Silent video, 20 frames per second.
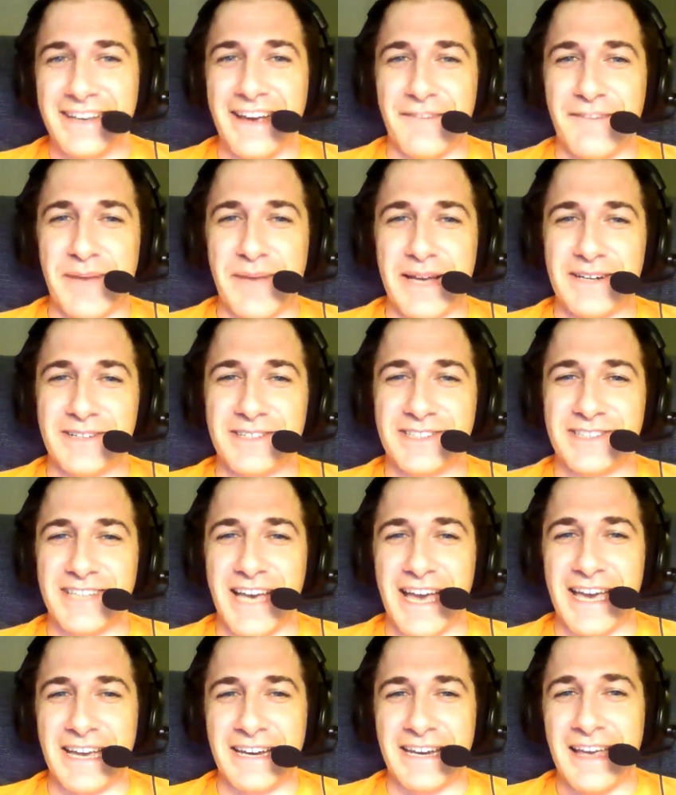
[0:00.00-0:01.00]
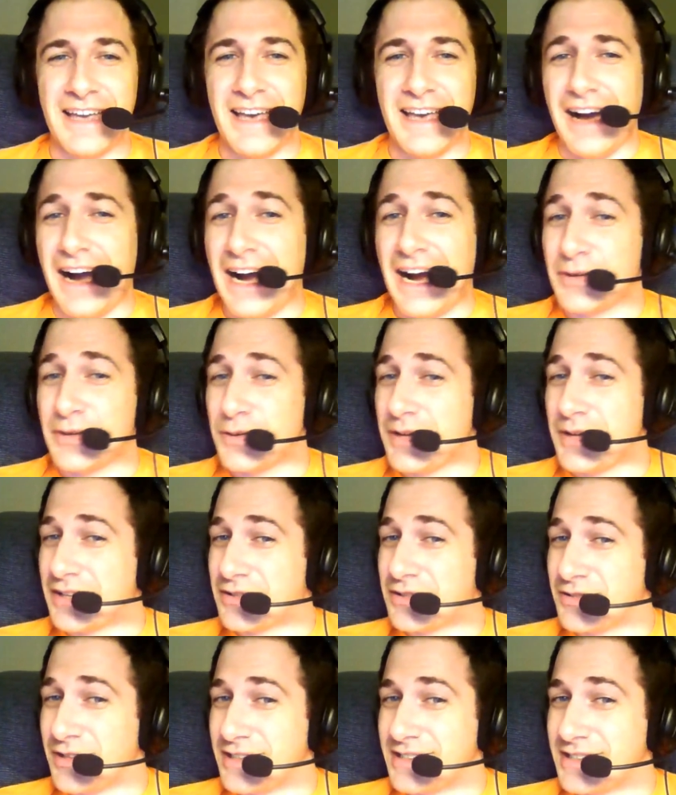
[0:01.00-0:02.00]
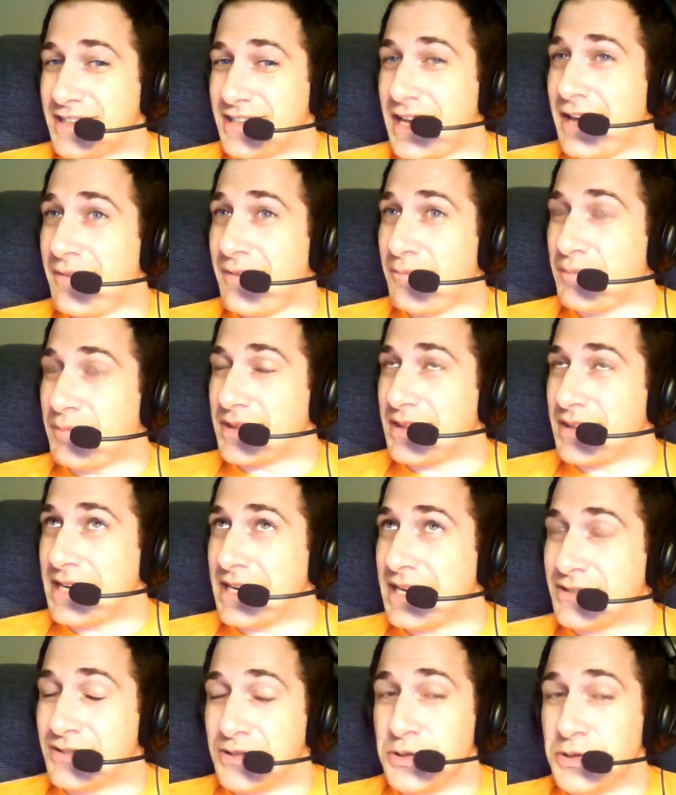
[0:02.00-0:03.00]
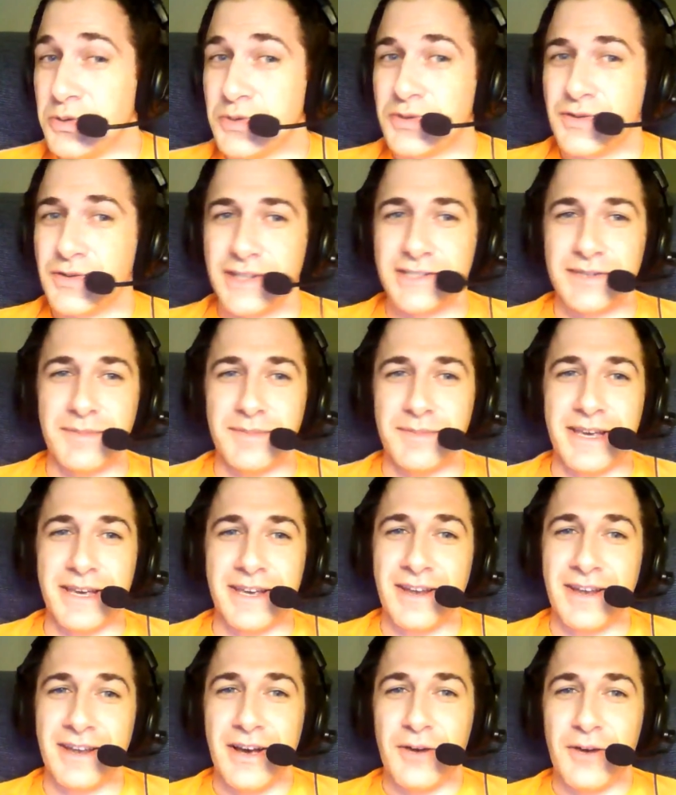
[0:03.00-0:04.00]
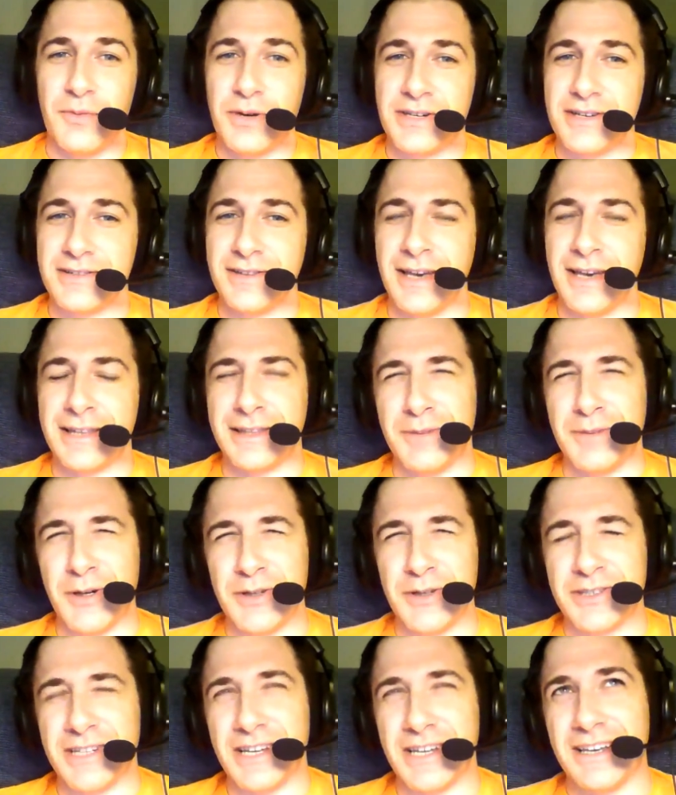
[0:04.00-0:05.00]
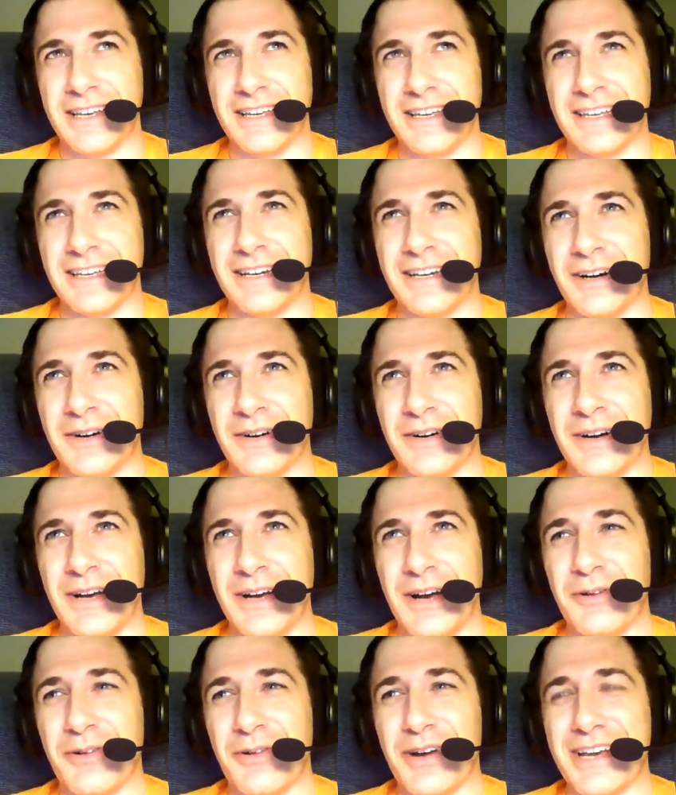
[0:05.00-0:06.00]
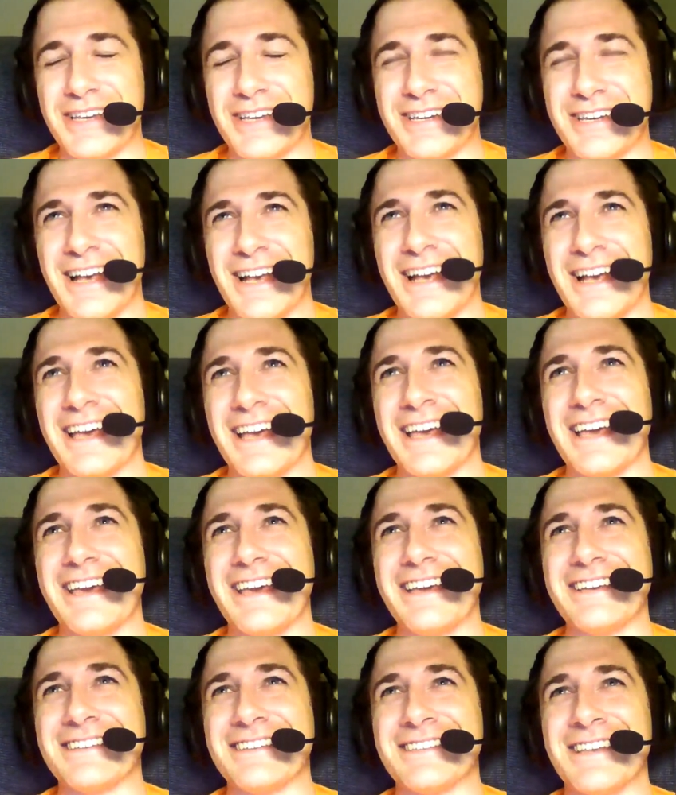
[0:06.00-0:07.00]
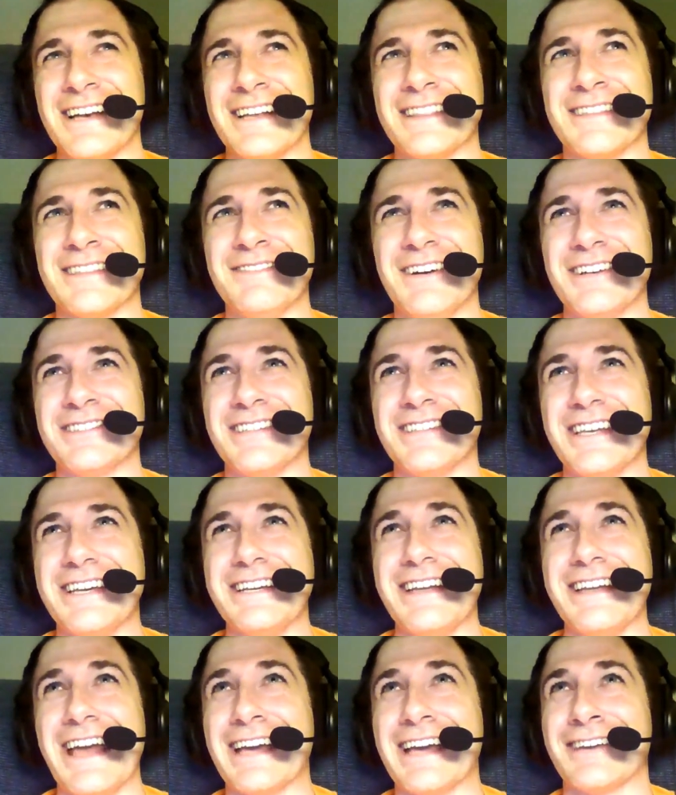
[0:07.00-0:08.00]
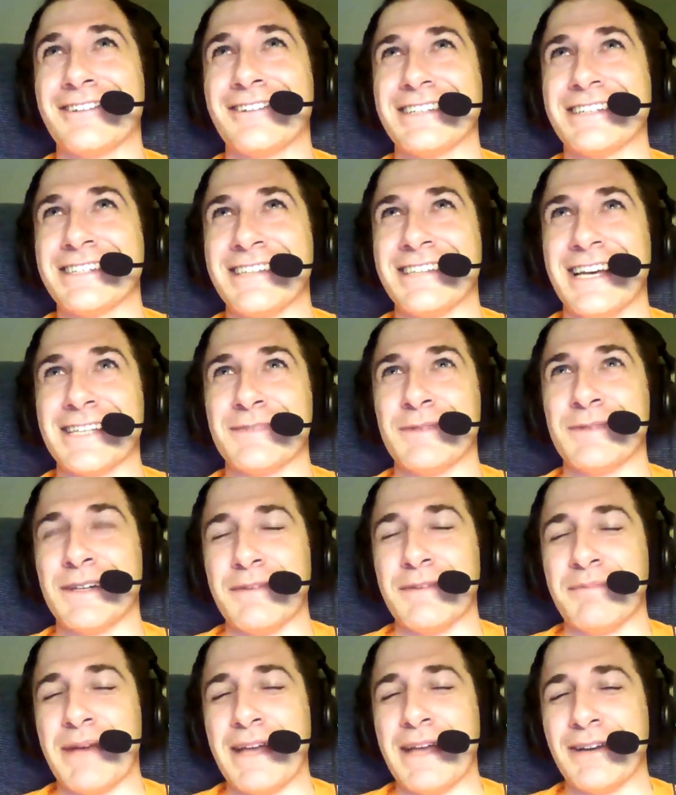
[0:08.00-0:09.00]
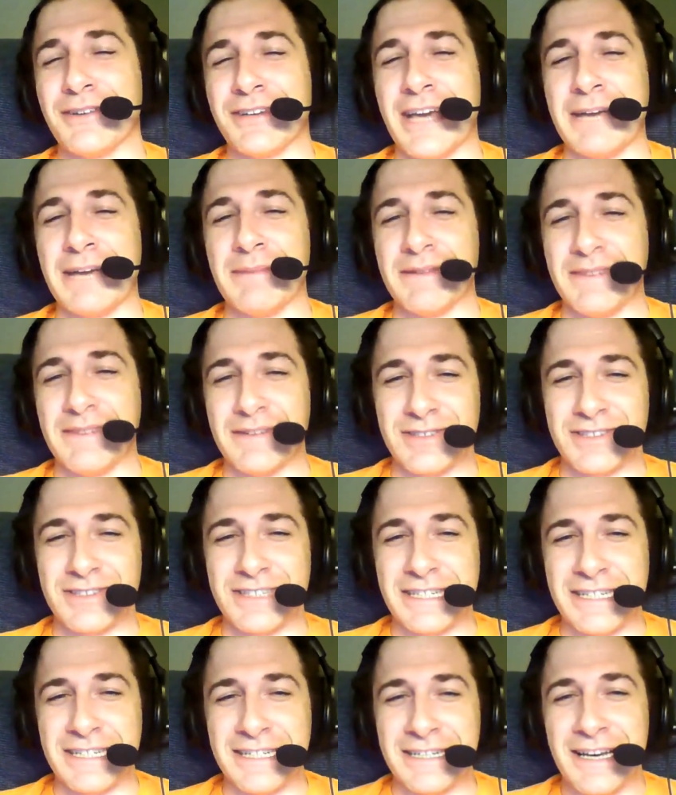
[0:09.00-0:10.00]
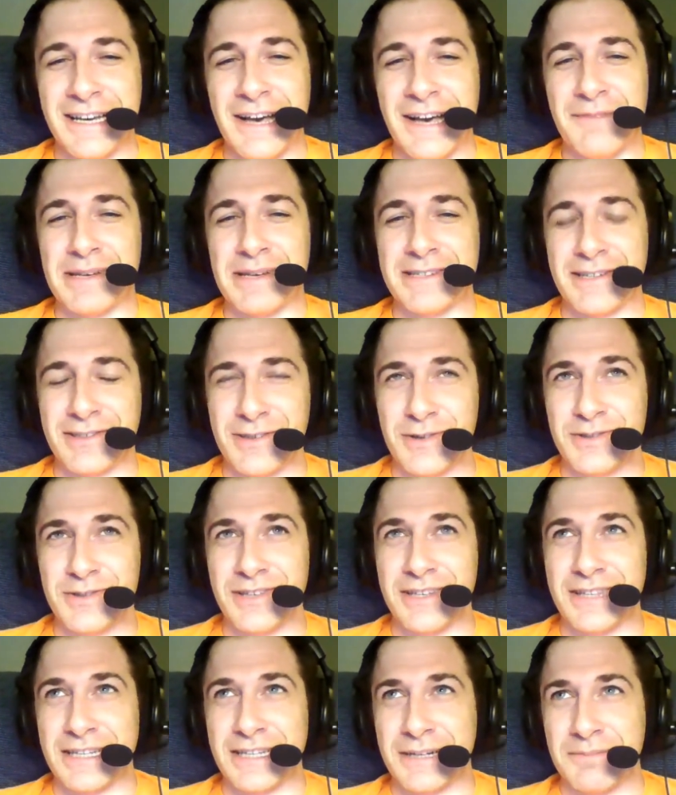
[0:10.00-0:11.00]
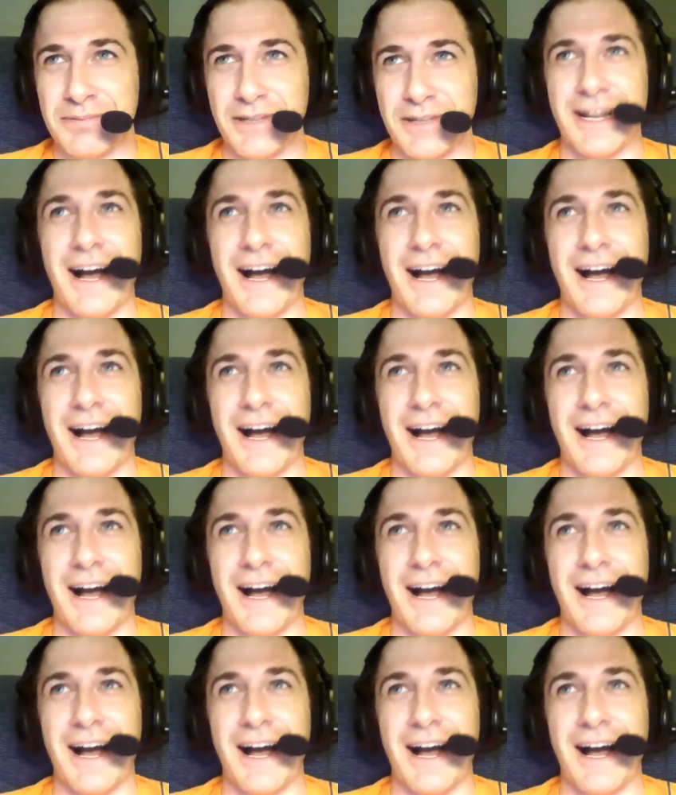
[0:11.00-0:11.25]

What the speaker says: You have Penner saying, I do not trust them, but they do trust me, which is like the most, which is the most inaccurate assessment of a Penner game I've ever seen, because it's usually the complete